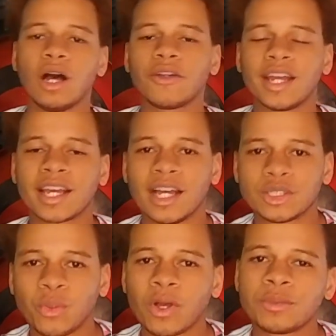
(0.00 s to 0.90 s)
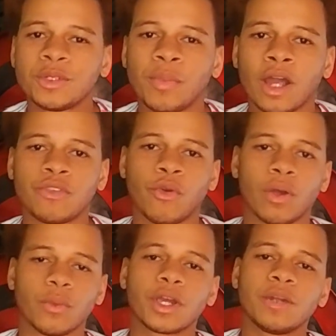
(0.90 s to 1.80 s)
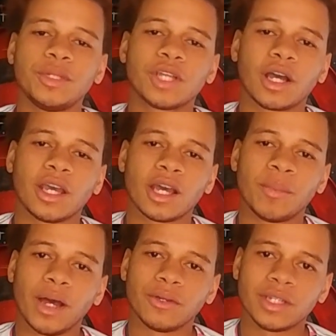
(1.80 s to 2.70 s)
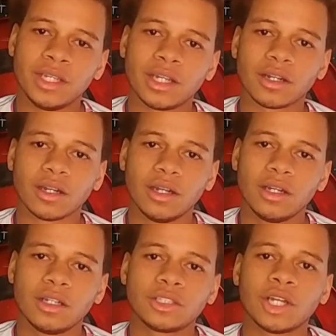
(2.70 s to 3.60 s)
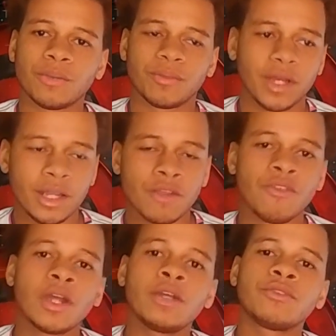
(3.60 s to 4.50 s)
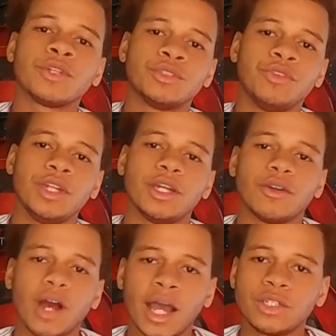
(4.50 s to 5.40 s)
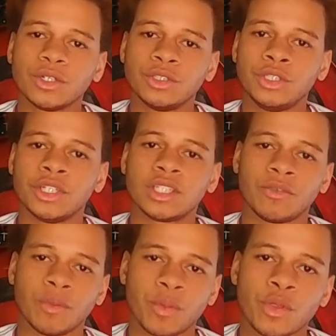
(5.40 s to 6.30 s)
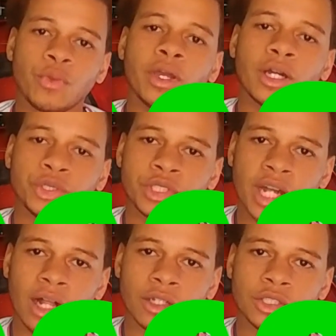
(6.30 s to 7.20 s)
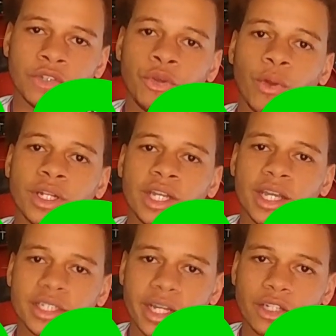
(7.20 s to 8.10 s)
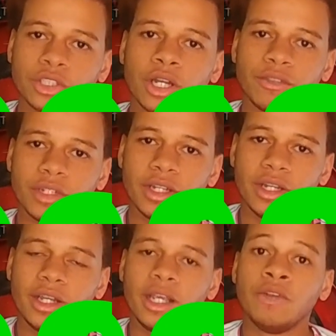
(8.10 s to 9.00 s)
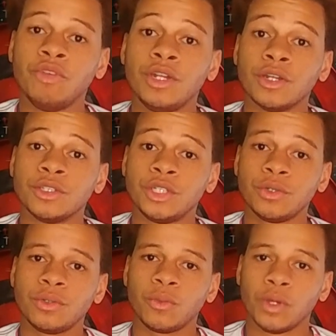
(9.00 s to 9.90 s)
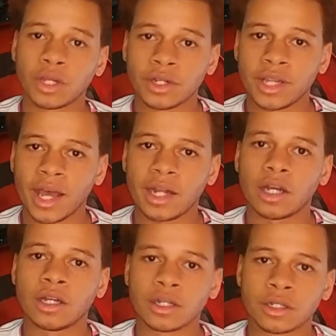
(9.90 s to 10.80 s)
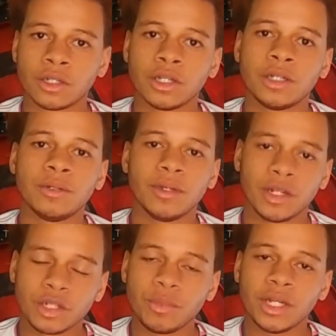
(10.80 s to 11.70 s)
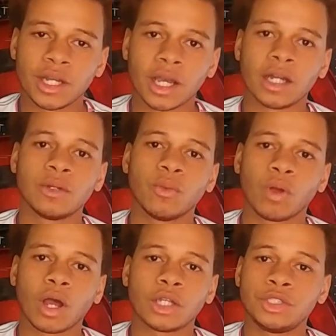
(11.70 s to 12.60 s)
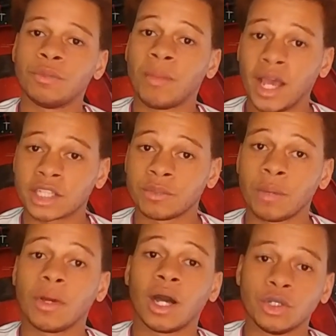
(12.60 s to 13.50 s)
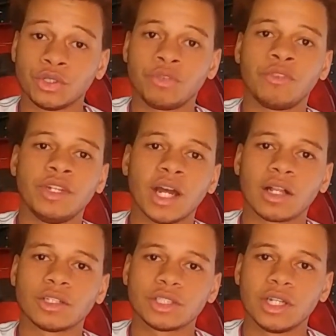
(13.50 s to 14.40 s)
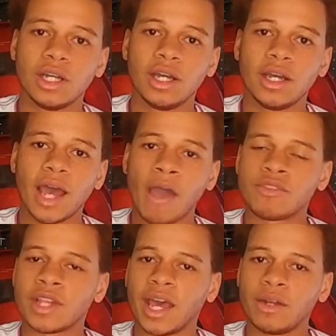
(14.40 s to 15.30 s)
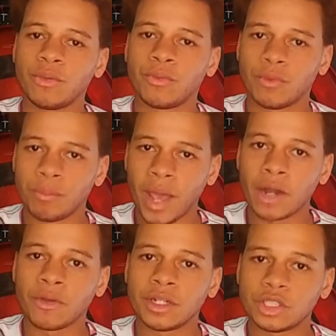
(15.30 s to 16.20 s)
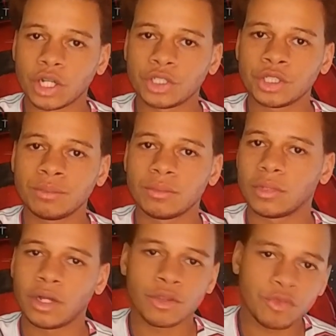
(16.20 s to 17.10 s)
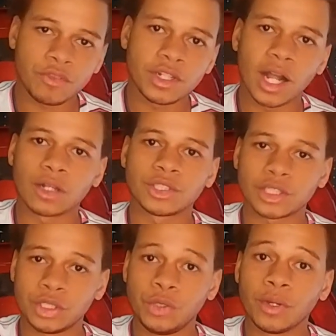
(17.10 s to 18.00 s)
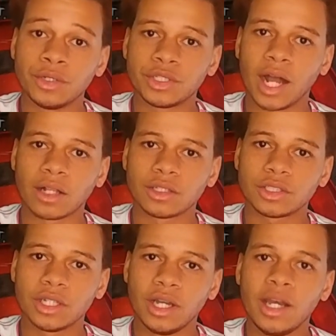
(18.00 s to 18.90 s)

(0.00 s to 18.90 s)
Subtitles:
Alright guys, welcome to part 4. We're going to be talking about gear. So, in the very first video, I told you to save up $300 if you wanted to get into Airsoft. In video 2, we learned that a good intermediate gun will cost you maximum $150. After that, battery and charger, another $50, that's $200.